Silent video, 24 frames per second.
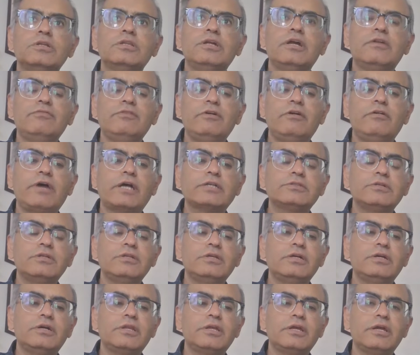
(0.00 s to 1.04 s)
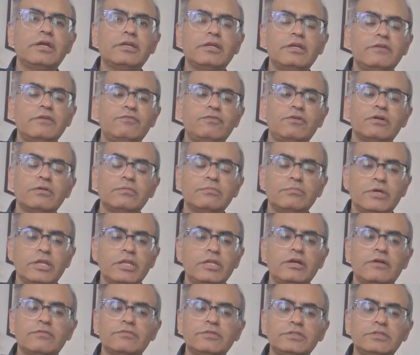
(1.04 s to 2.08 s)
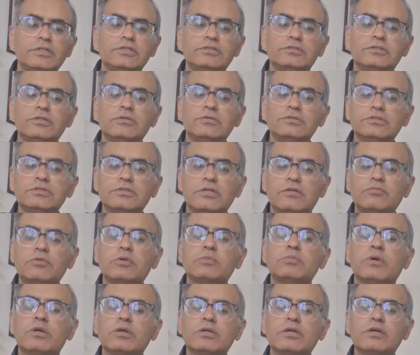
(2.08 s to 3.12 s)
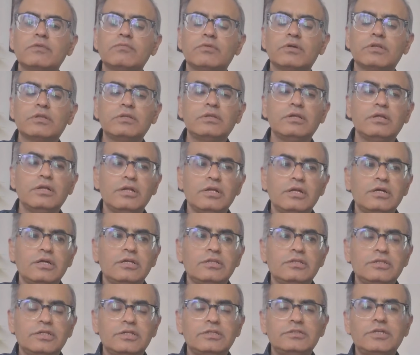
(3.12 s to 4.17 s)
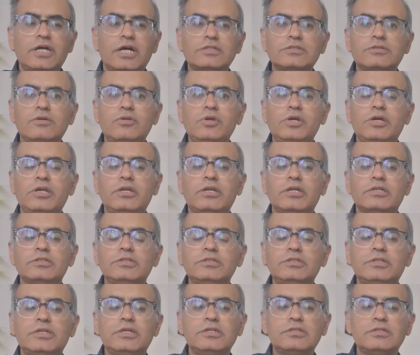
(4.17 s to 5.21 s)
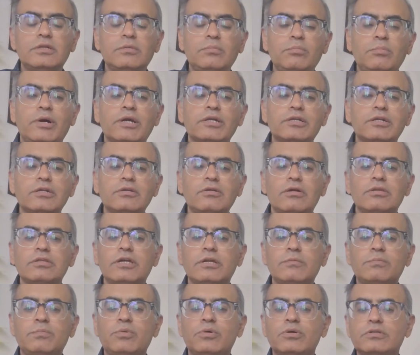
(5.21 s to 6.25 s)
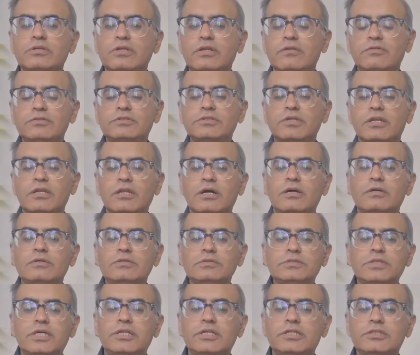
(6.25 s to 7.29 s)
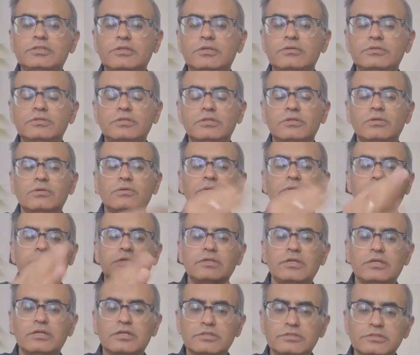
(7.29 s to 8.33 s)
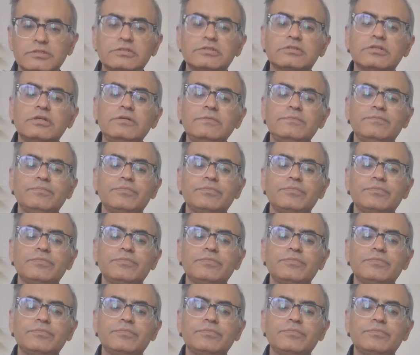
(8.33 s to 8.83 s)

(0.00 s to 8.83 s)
that we have actually created for many of these institutions that we're working with, there is actually a registration button on that portal which allows an institution to go in and register